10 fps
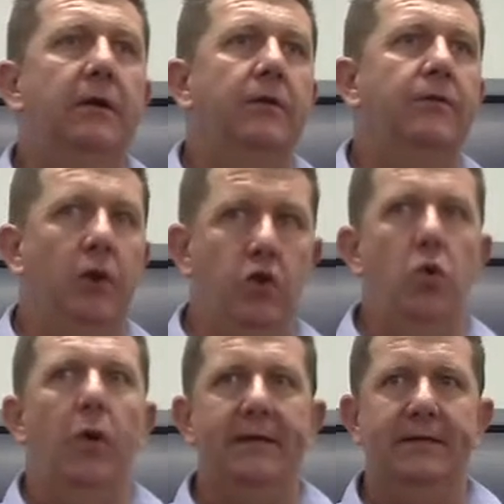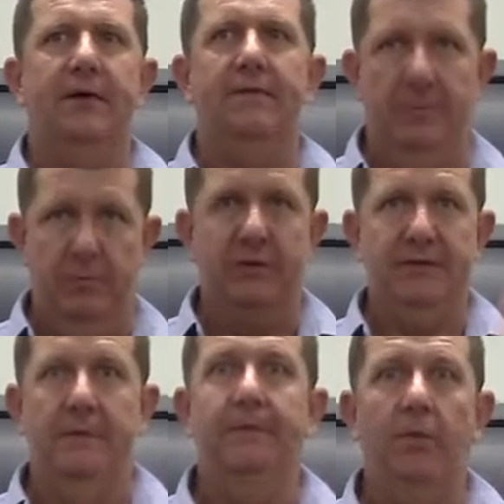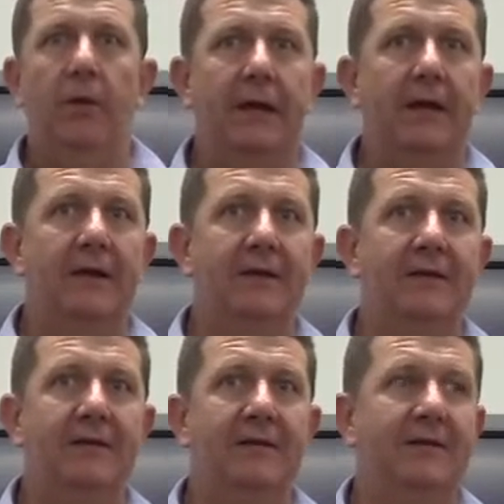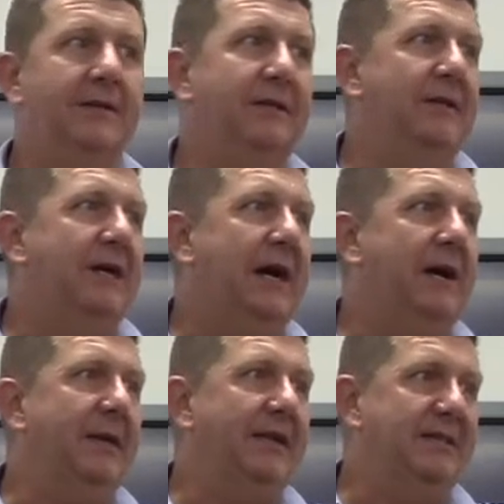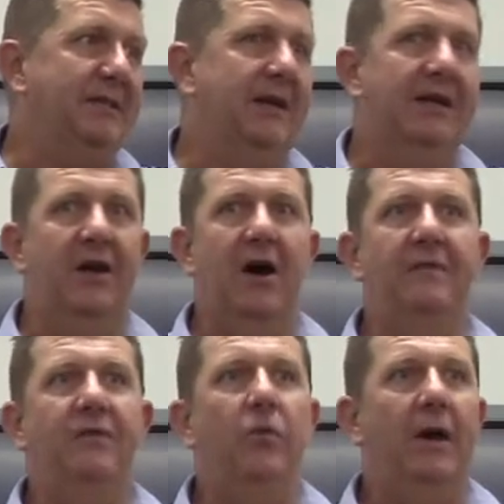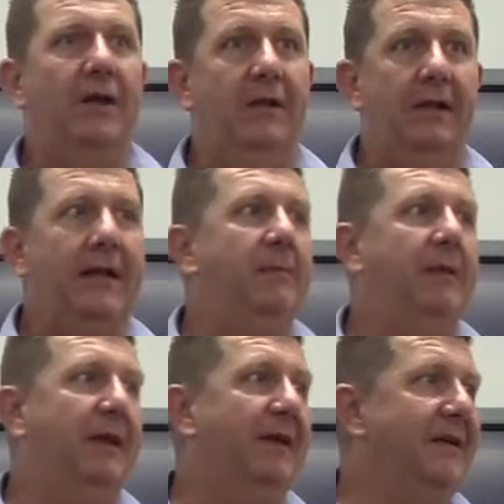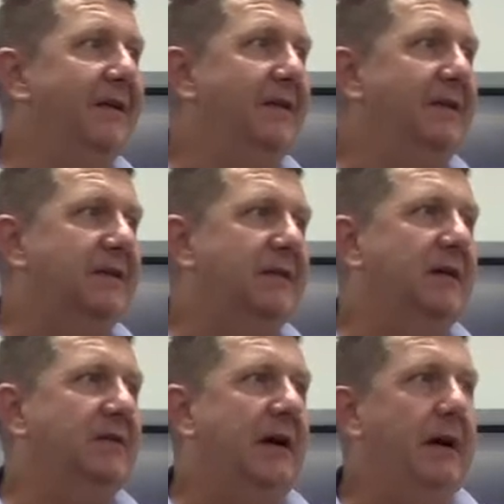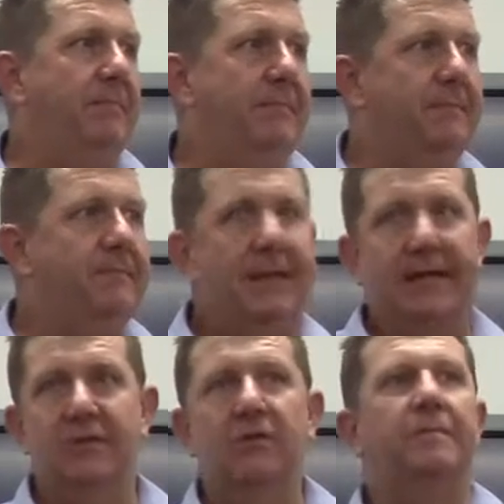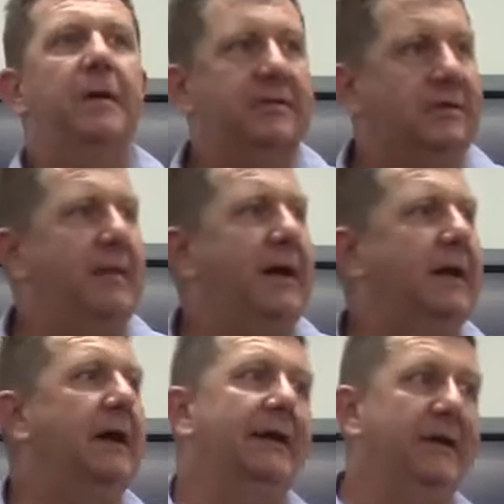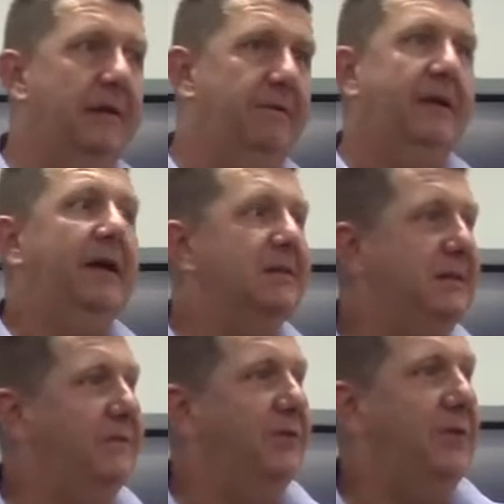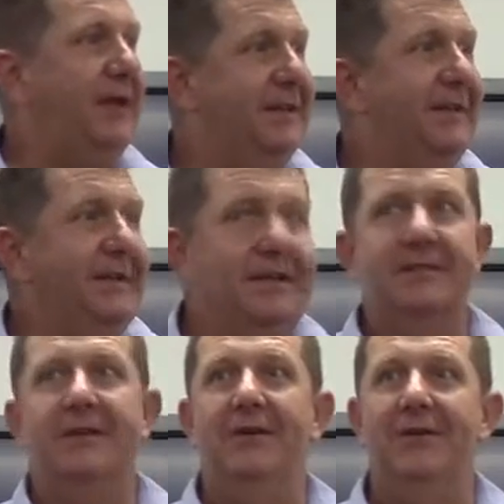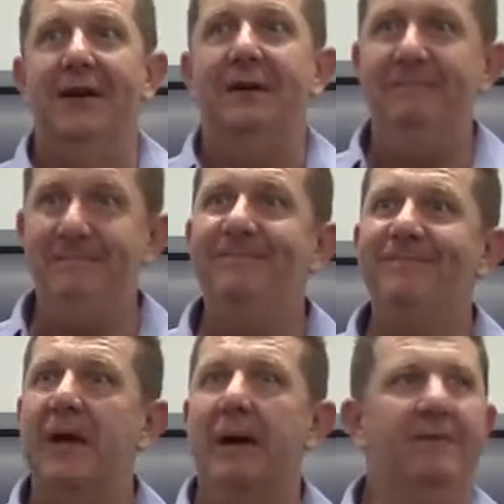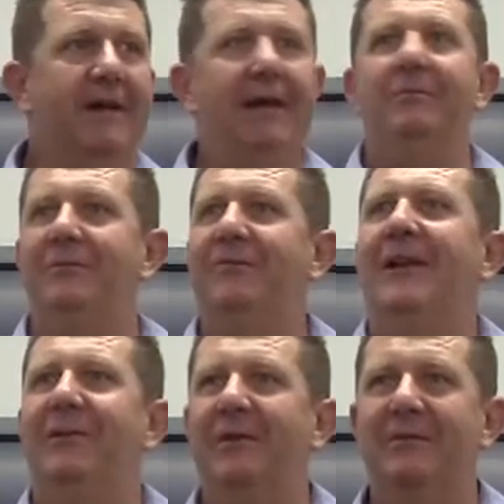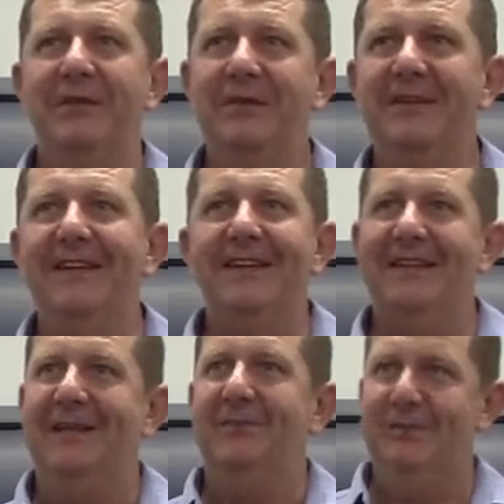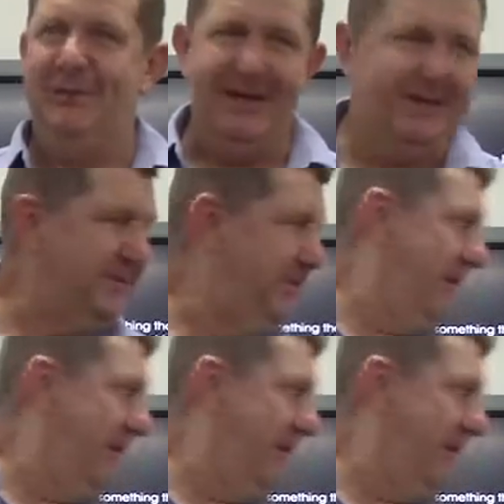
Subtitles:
the noise of the person falling. It's still alive and well in me. So that's sort of post-traumatic. I didn't go for counseling for that, so I'm available for any one of you that want to counsel